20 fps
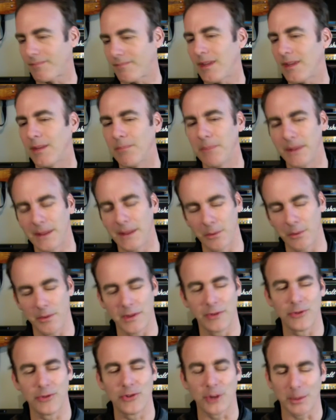But there were
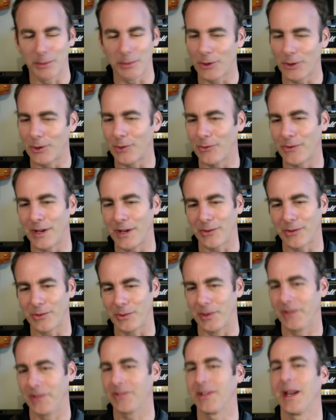these German girls next to
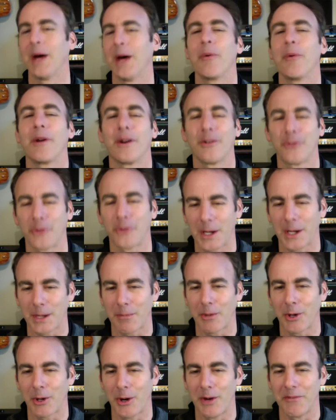us and I wanted to strike up
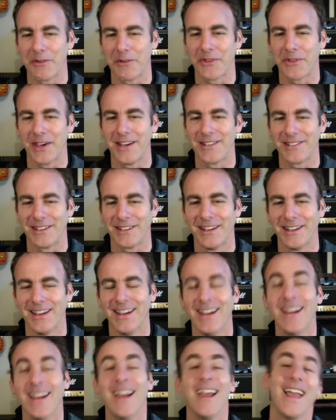a conversation.
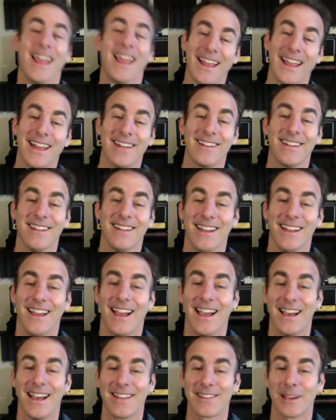And
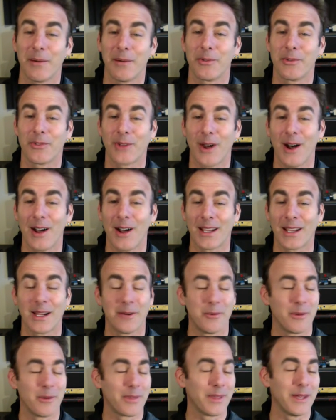as I was
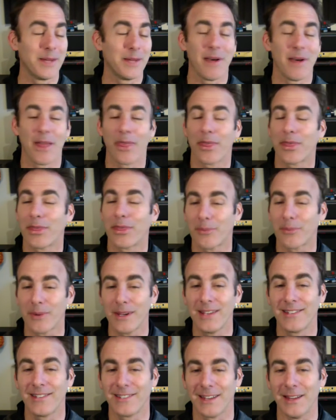talking, within about
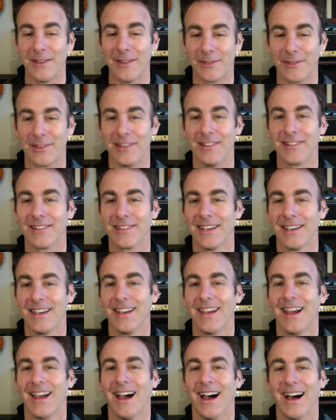3 sentences,
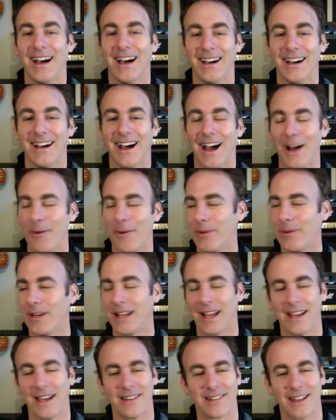I
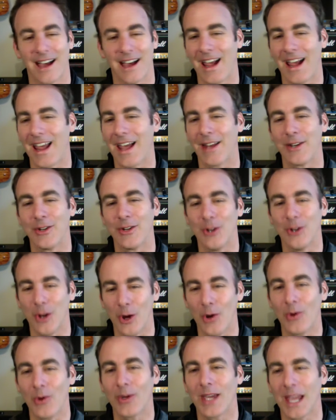realized I had
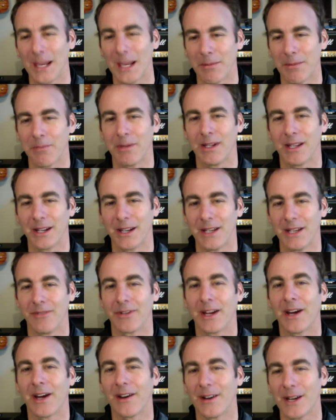no capability of
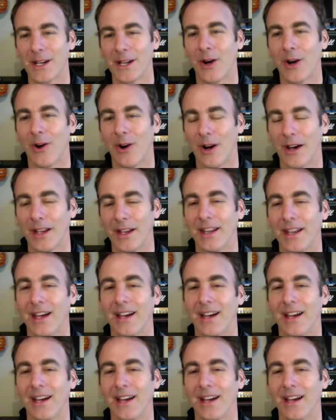carrying on